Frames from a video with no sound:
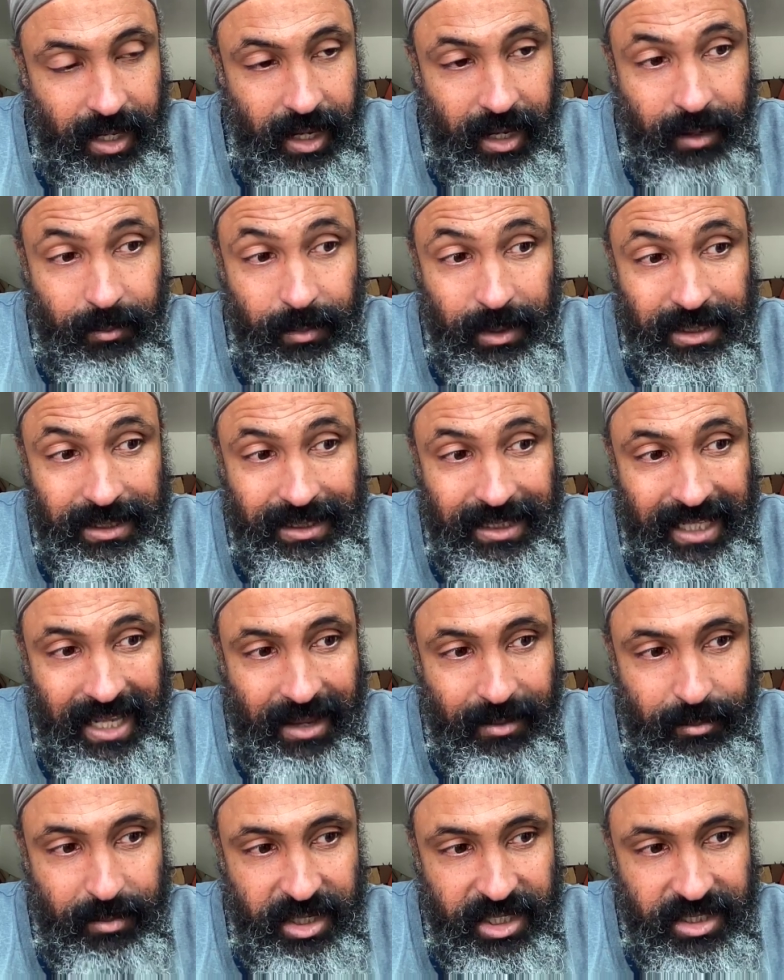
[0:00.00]
amidst the
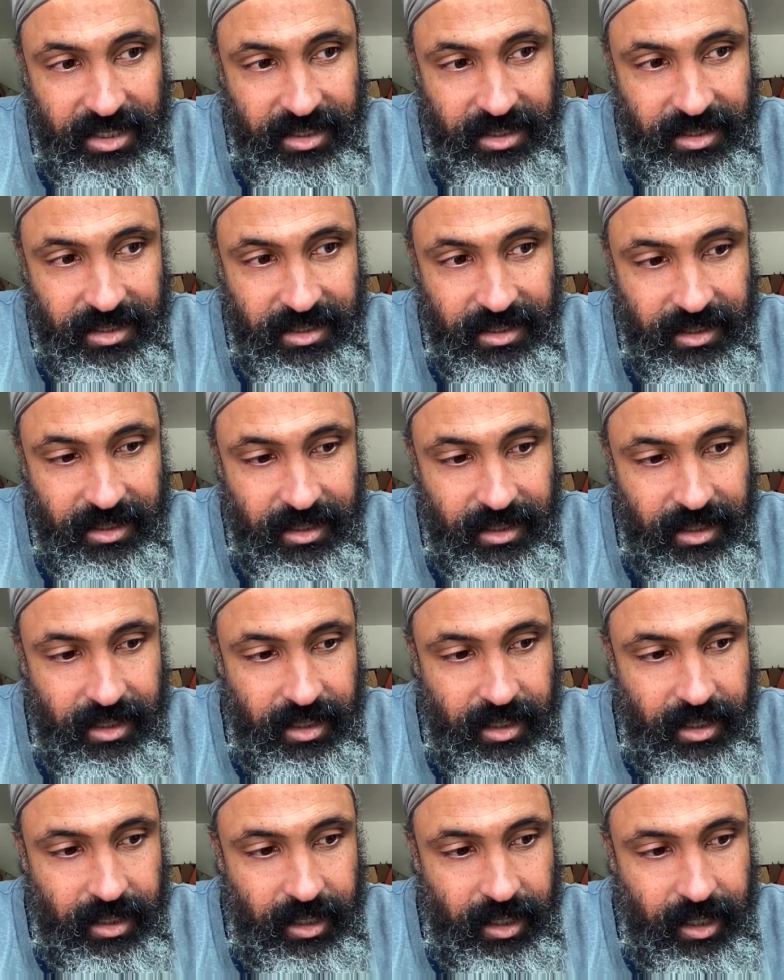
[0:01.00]
ambitions,
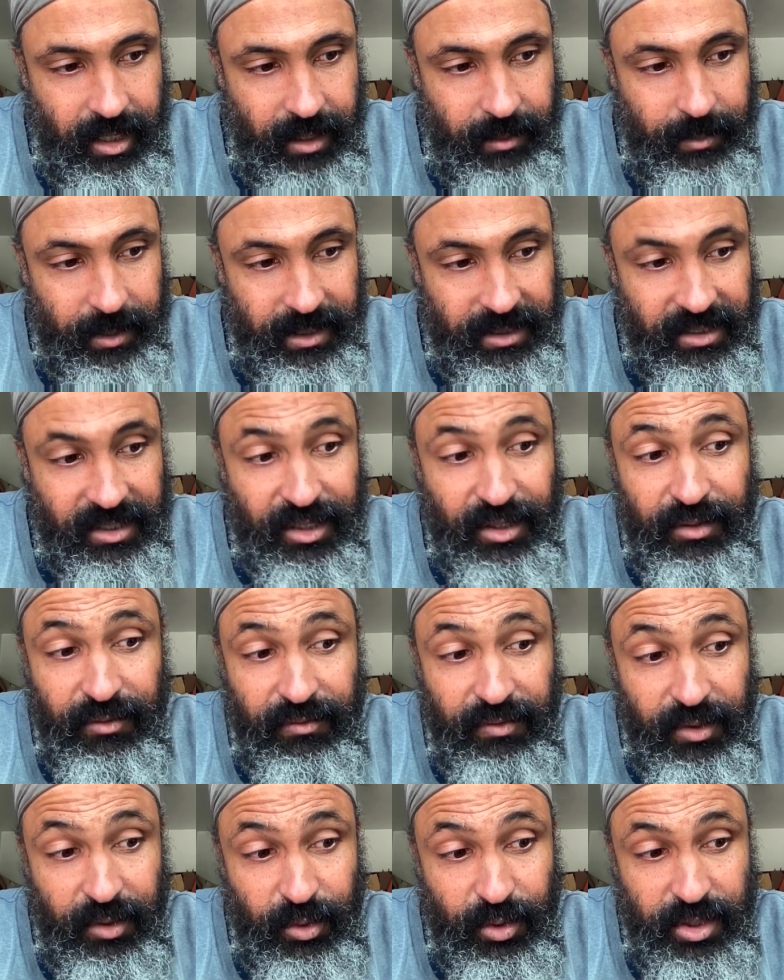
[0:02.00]
amidst the
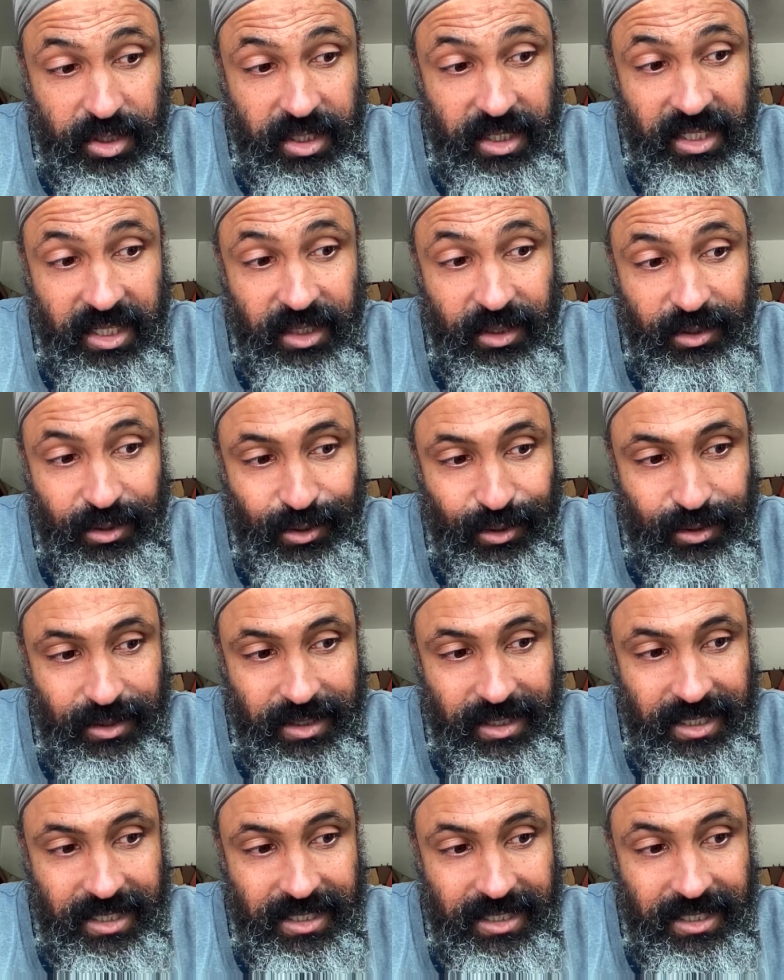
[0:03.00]
confusion, the
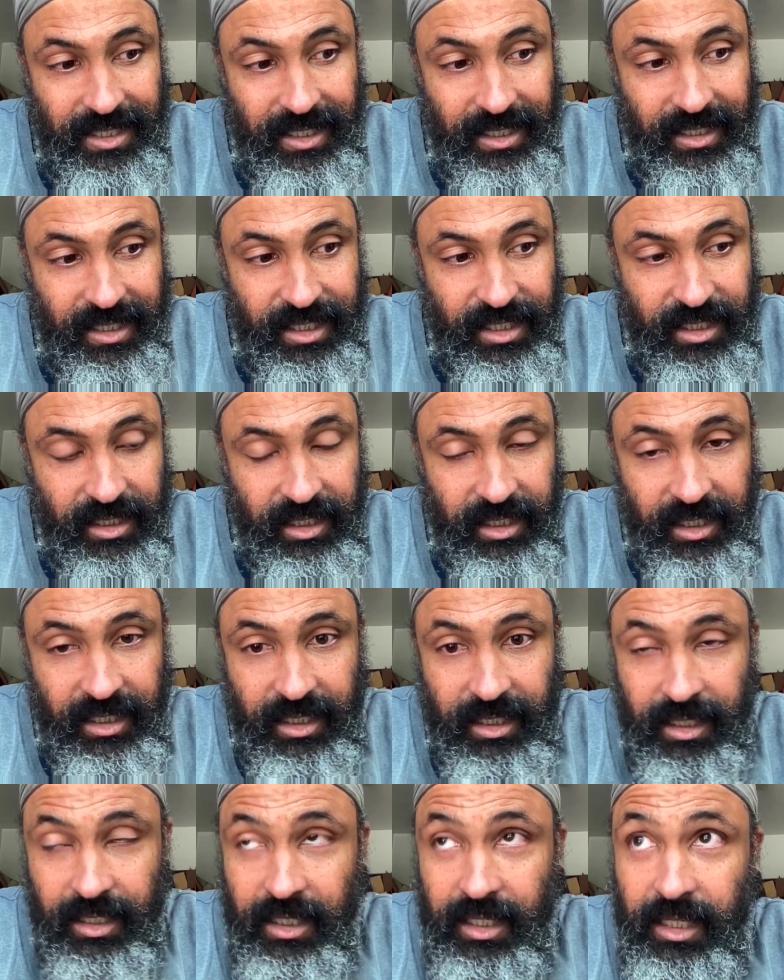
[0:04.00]
uncertainties, and additionally,
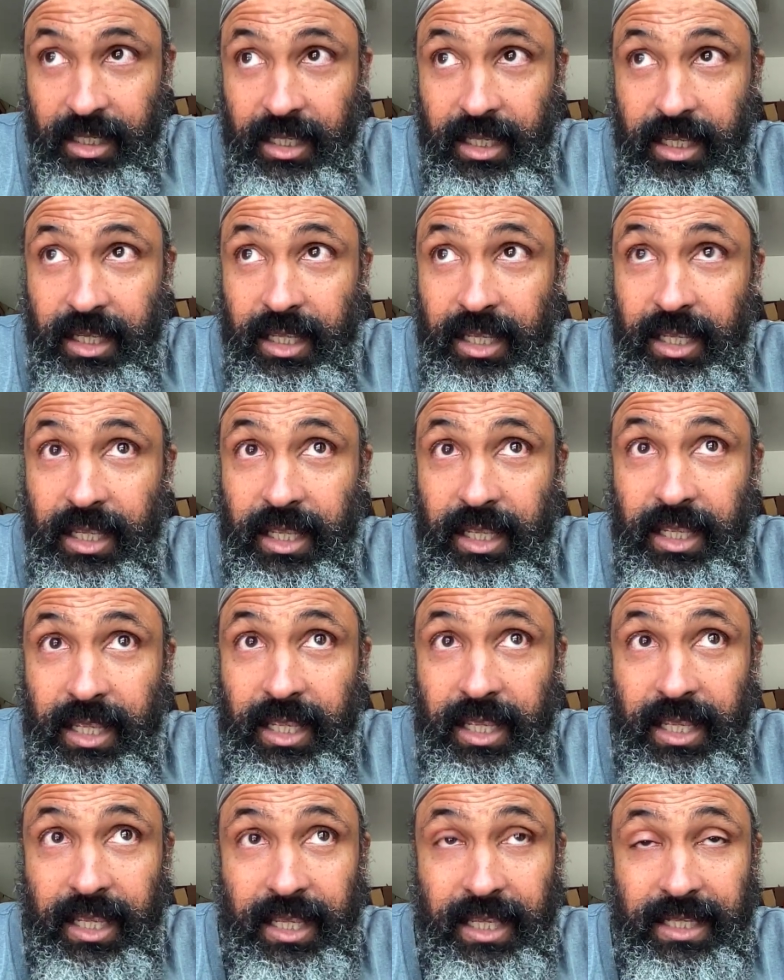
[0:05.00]

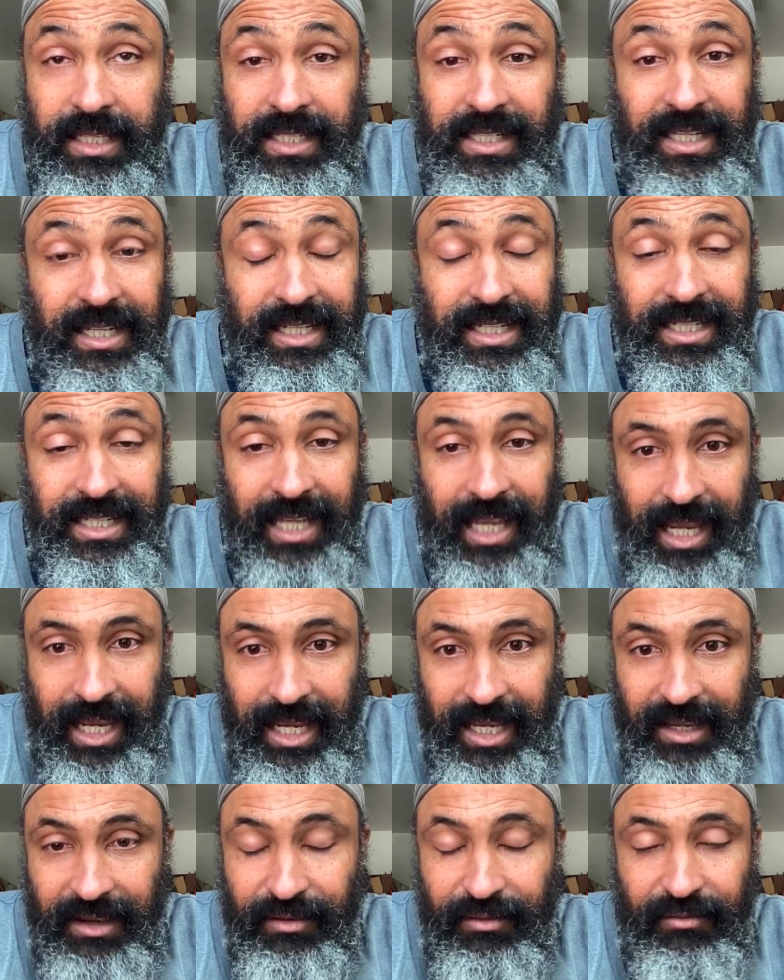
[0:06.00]
is to
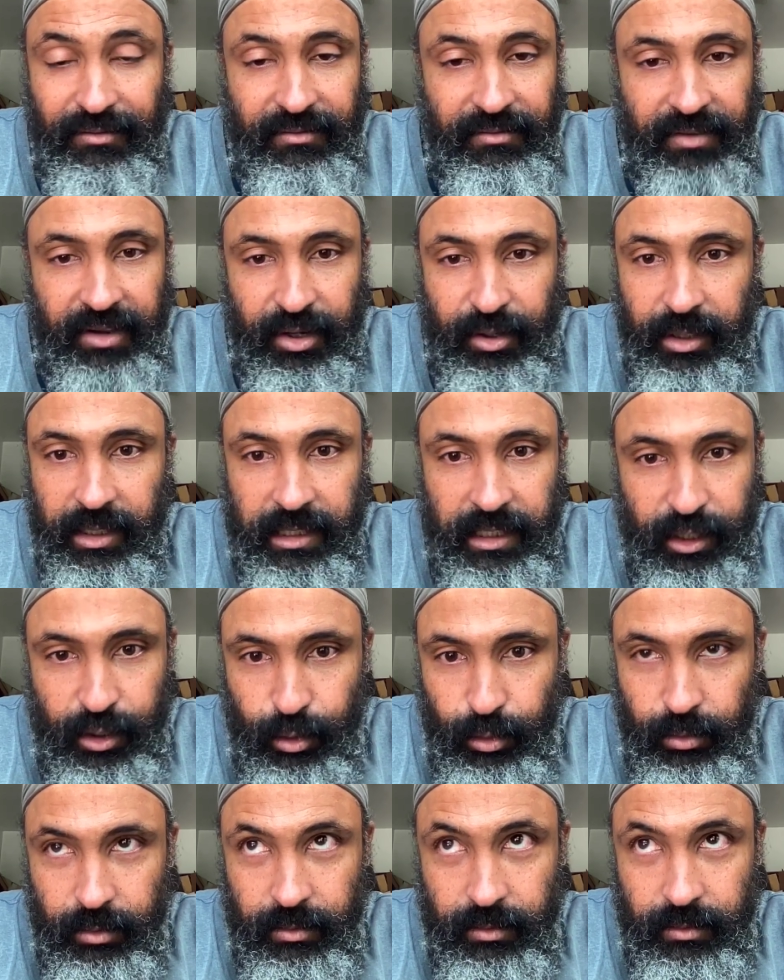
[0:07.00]
take very little,